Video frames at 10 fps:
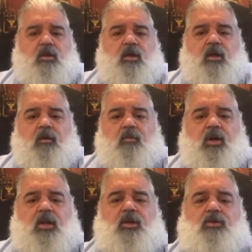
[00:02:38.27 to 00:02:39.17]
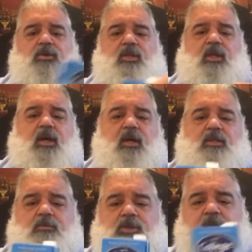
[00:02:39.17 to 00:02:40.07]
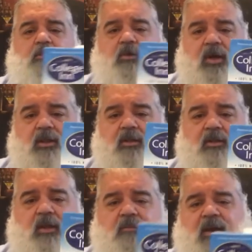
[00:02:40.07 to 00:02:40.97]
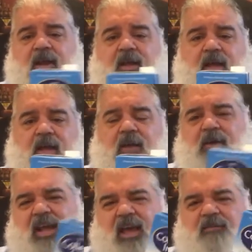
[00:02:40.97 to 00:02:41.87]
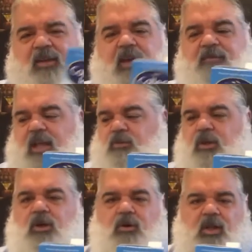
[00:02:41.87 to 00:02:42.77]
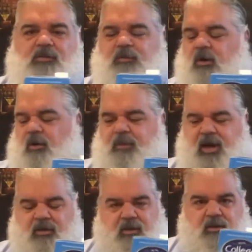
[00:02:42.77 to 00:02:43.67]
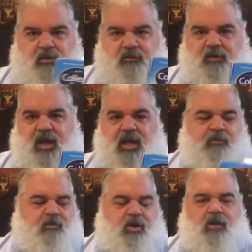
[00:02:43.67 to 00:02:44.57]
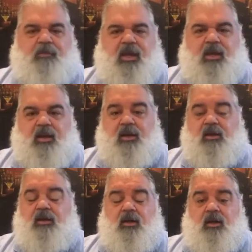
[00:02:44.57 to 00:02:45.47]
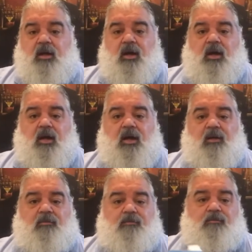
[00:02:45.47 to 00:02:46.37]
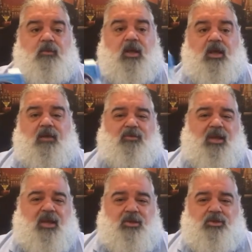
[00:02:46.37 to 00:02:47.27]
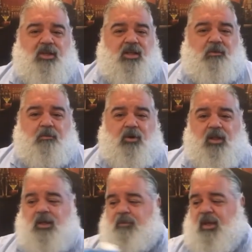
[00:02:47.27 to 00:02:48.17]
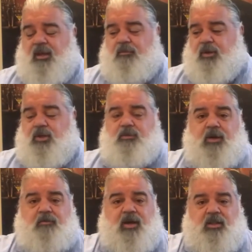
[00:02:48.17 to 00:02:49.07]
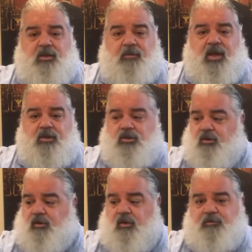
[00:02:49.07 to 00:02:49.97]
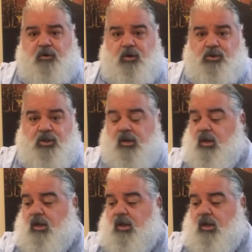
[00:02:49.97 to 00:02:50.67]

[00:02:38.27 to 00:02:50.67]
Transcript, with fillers: we're going to use the uh, some chicken broth about I got about half left. That's what it calls for and about the volume of what I'm making here. Um, and really I use it as a boiling medium because my, my tomatoes are, are frozen.